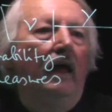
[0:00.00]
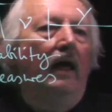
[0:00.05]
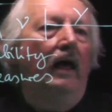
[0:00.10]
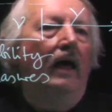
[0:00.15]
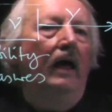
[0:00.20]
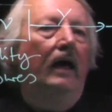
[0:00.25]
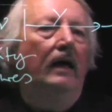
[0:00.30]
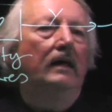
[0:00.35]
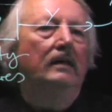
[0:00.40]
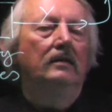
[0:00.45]

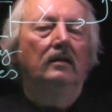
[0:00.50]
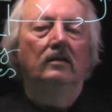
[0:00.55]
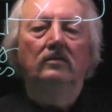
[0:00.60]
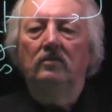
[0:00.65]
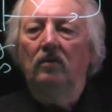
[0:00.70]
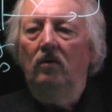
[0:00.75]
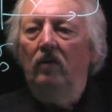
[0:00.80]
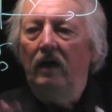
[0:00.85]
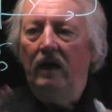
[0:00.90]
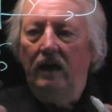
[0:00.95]
And
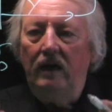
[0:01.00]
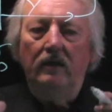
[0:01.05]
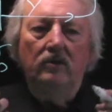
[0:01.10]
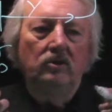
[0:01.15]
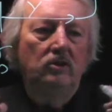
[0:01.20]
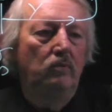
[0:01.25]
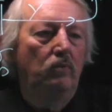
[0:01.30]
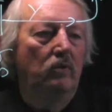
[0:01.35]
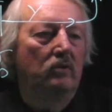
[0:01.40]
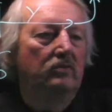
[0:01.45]
so I
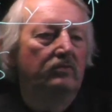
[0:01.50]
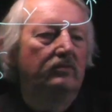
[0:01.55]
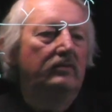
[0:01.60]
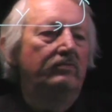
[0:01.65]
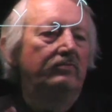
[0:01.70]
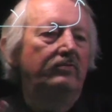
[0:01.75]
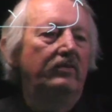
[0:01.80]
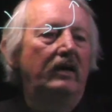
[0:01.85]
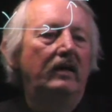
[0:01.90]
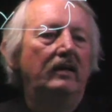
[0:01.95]
actually want to
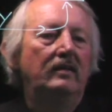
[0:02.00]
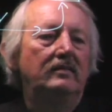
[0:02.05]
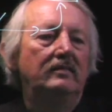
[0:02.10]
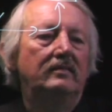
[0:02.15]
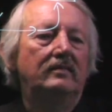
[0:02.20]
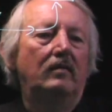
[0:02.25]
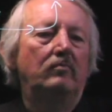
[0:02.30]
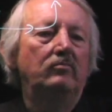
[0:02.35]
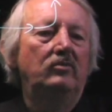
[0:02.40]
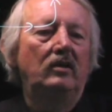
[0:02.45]
define
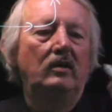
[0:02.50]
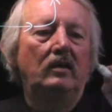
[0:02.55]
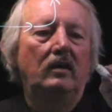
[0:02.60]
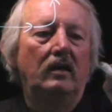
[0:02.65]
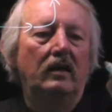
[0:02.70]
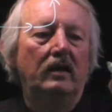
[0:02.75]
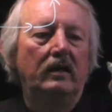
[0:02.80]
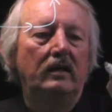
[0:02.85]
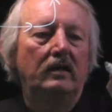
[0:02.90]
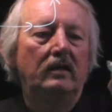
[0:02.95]
something
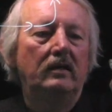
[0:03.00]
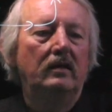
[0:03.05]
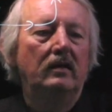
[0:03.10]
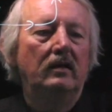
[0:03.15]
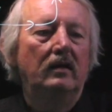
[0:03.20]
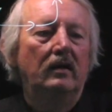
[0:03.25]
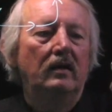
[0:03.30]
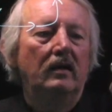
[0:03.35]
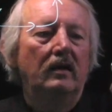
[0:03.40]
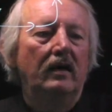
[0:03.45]
like
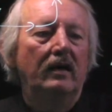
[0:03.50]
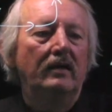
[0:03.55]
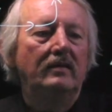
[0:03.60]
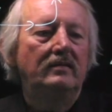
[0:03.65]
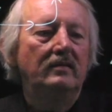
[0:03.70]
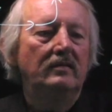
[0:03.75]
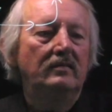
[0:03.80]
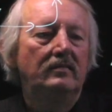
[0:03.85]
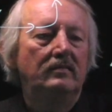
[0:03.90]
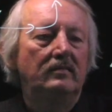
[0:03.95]
a
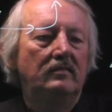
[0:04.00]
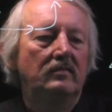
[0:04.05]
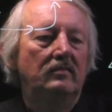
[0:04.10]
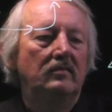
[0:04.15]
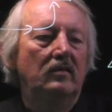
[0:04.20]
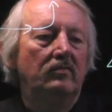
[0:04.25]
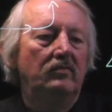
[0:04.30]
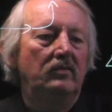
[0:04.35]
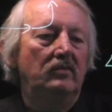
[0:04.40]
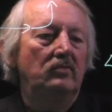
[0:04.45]
distance
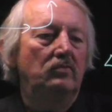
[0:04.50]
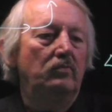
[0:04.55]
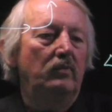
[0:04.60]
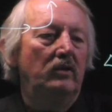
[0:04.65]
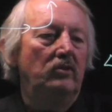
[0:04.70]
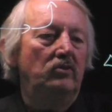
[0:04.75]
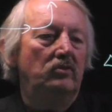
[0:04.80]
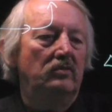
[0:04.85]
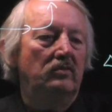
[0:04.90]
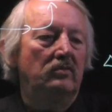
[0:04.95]
of these
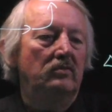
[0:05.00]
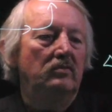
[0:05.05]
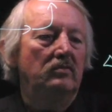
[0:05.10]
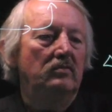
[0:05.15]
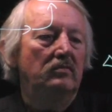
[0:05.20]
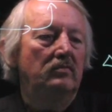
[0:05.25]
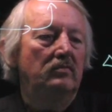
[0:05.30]
measures.